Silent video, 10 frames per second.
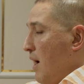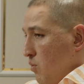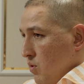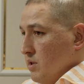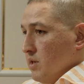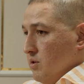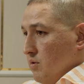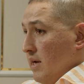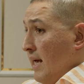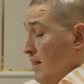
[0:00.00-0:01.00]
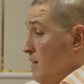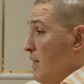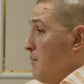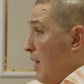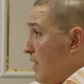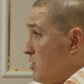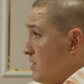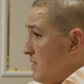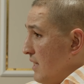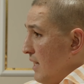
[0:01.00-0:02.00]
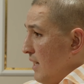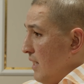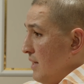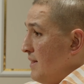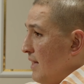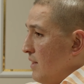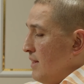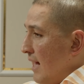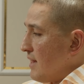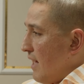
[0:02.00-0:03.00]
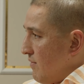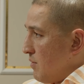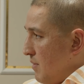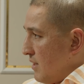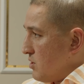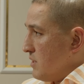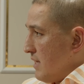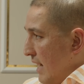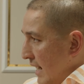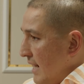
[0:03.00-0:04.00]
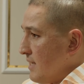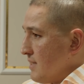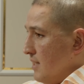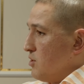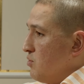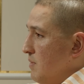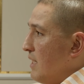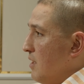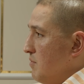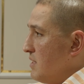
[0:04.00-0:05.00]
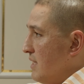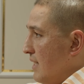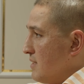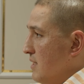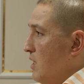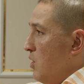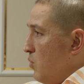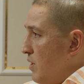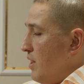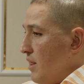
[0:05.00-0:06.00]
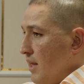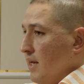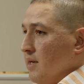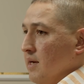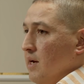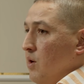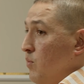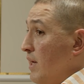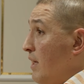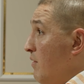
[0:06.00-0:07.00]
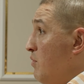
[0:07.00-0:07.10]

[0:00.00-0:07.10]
I wanted to, and patience, not having patience leads us to making mistakes. We think we